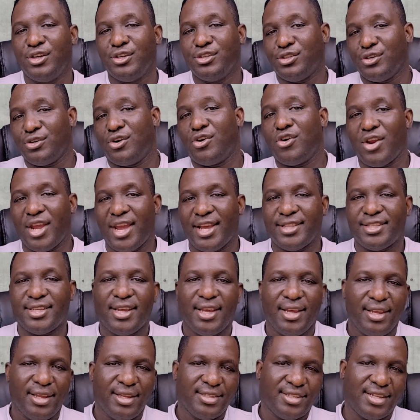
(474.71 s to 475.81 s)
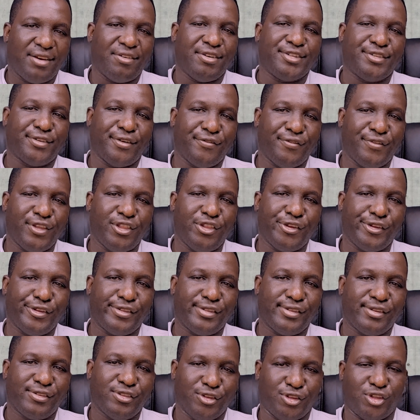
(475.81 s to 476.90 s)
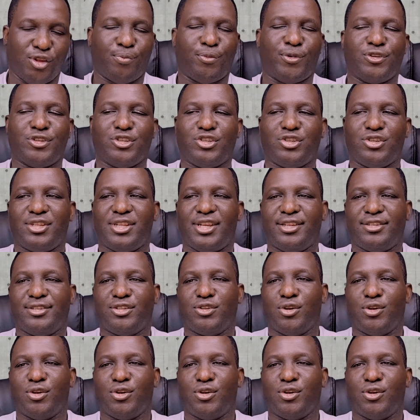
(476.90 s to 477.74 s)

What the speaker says: to create series of videos to support students.